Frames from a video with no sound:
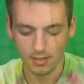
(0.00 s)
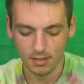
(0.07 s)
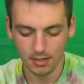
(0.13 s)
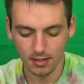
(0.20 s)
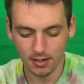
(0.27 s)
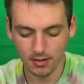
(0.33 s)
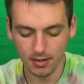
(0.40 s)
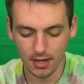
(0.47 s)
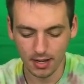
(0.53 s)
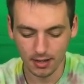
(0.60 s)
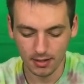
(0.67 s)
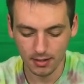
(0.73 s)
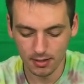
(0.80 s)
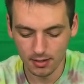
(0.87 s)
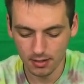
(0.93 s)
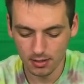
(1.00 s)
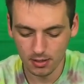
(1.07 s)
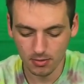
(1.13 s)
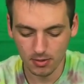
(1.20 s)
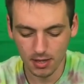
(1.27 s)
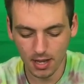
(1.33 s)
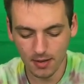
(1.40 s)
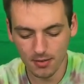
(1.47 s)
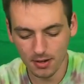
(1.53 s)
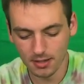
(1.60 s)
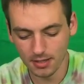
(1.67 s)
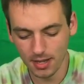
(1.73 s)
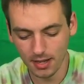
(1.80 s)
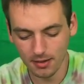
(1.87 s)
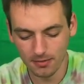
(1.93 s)
All right, so we have our
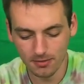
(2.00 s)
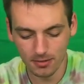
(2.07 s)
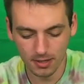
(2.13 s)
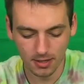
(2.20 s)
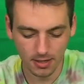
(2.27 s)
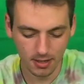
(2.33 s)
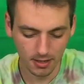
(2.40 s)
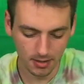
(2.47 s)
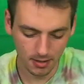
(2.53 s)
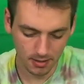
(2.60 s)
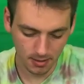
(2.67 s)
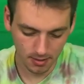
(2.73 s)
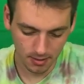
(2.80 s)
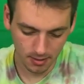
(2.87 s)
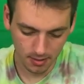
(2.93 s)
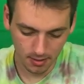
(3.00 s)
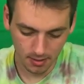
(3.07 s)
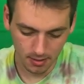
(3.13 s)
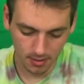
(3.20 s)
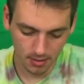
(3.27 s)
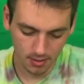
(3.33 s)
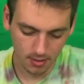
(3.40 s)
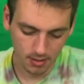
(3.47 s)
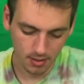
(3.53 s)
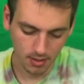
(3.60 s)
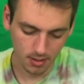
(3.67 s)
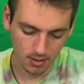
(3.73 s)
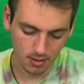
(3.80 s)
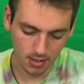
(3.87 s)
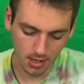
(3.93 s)
second friend here.
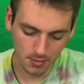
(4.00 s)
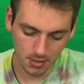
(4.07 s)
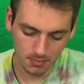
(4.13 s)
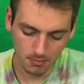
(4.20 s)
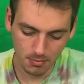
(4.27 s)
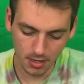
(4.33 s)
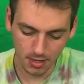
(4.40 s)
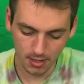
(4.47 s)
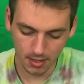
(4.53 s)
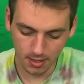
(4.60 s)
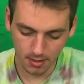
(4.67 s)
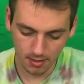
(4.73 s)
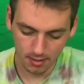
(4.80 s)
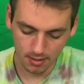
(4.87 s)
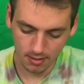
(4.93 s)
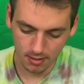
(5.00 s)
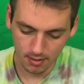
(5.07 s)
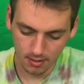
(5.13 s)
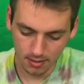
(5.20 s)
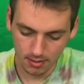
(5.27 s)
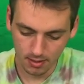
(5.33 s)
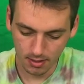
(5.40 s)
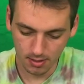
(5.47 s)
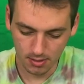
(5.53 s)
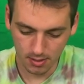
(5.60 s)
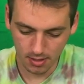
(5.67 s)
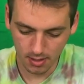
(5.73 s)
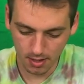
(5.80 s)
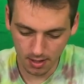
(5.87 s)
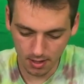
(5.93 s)
Her name is Bendy, and she
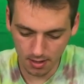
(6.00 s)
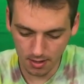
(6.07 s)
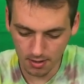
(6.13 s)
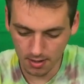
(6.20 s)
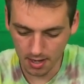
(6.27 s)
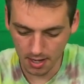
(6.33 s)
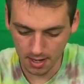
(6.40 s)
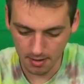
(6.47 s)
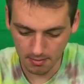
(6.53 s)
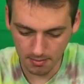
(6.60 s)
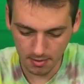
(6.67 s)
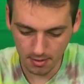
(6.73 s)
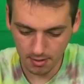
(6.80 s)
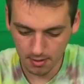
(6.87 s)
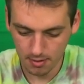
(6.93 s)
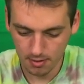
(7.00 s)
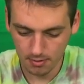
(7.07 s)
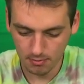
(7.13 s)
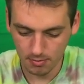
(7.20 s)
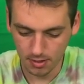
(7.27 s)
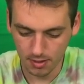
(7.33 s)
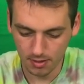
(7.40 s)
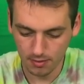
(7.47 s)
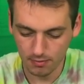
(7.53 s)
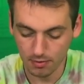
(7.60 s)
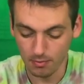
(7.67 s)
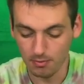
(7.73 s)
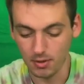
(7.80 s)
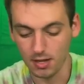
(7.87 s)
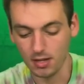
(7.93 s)
got her name from
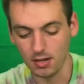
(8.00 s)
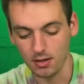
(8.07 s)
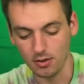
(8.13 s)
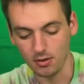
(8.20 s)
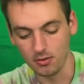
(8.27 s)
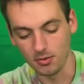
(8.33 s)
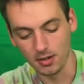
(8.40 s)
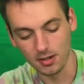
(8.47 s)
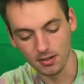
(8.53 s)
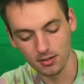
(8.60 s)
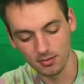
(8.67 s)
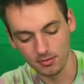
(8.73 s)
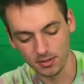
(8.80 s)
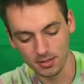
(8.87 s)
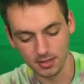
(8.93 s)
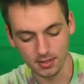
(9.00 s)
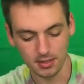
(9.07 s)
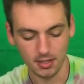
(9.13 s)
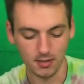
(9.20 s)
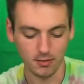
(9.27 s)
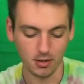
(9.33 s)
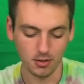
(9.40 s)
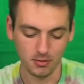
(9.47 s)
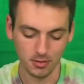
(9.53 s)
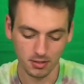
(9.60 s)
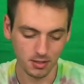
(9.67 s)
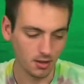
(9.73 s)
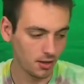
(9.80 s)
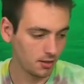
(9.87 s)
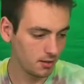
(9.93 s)
Bendy Irwin, which is Steve Irwin's
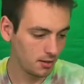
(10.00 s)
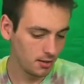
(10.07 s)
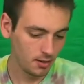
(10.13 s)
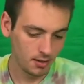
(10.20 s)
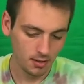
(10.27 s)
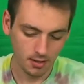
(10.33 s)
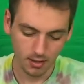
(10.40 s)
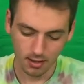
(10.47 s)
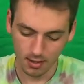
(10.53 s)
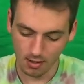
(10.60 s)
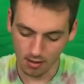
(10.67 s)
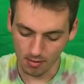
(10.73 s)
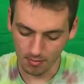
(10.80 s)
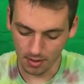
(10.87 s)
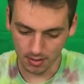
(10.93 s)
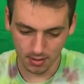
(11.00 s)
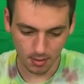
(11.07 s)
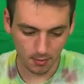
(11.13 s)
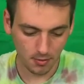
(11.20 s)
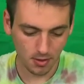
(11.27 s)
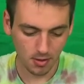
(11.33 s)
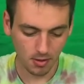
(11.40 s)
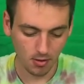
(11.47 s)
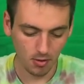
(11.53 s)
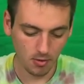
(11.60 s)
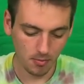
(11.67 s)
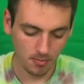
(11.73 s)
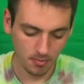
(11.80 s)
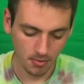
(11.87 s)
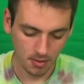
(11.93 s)
daughter. And some of you at home
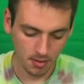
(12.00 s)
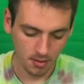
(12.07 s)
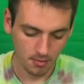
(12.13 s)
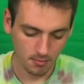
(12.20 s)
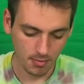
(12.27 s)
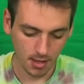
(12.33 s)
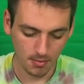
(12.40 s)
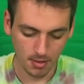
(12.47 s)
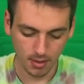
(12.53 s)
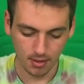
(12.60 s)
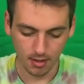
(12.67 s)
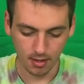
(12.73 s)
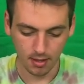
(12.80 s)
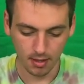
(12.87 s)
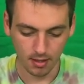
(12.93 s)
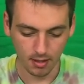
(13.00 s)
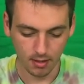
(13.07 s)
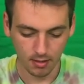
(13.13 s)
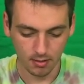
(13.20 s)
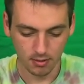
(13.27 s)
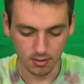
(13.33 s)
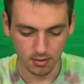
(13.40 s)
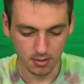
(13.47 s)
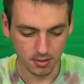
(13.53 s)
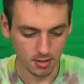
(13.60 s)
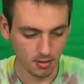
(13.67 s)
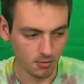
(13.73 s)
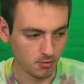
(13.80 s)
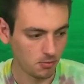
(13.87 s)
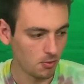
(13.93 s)
may be thinking to
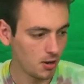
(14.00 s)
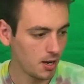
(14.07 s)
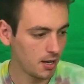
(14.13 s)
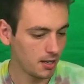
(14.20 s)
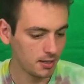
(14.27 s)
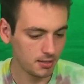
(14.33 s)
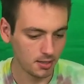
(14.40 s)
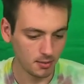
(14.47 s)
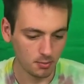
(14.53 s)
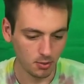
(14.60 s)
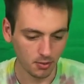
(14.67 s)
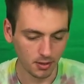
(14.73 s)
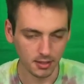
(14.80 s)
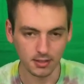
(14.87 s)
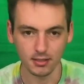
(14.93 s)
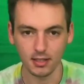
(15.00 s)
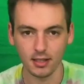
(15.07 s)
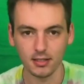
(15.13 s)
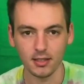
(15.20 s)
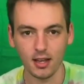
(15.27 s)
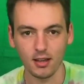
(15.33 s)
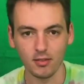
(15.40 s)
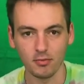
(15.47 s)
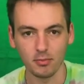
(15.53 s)
yourself, why is he pulling snakes out of